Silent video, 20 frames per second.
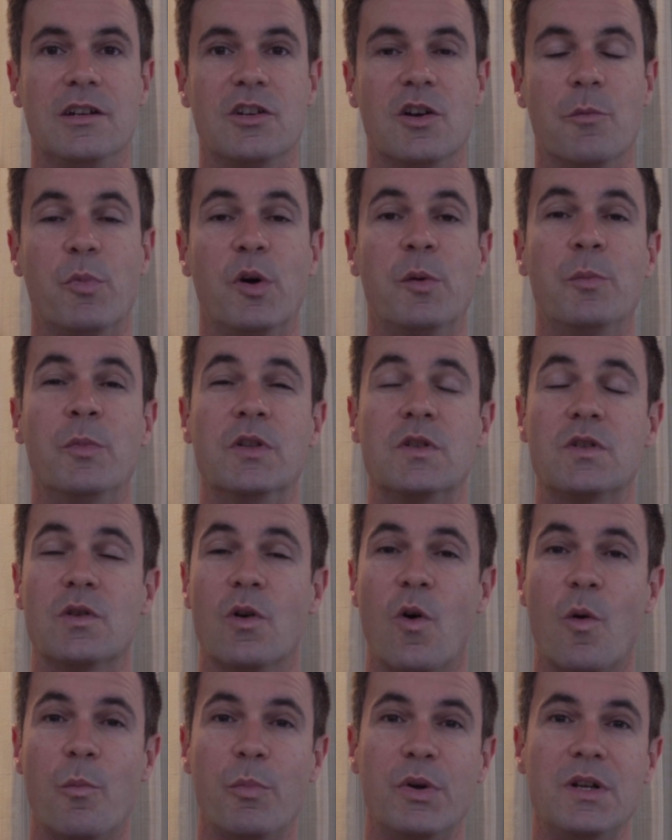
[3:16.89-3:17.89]
compartments
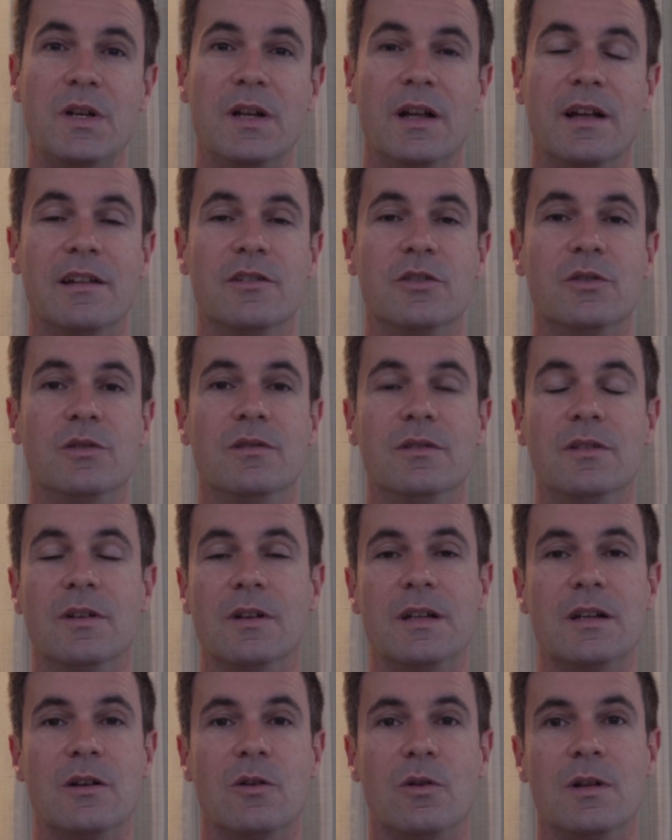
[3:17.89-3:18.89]
open and the
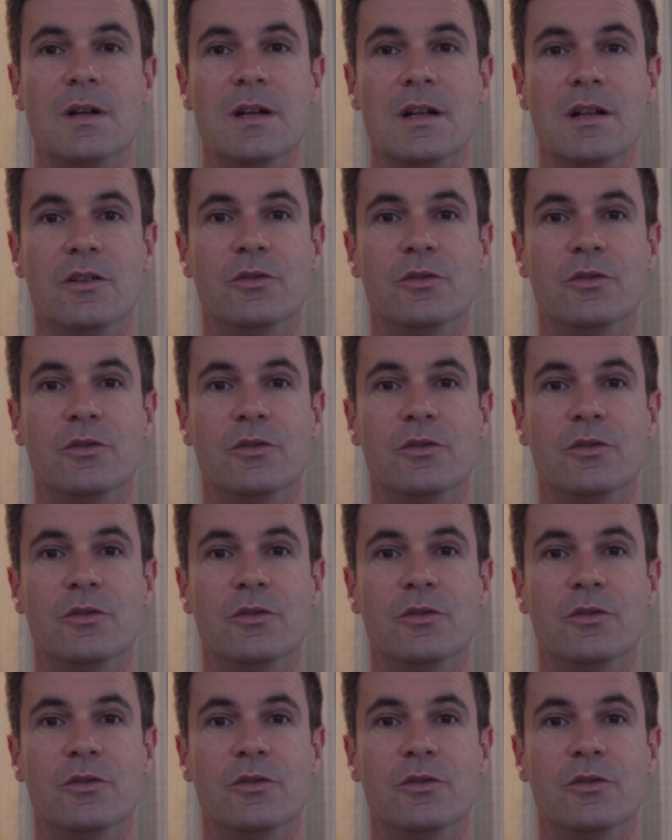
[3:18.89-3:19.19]
little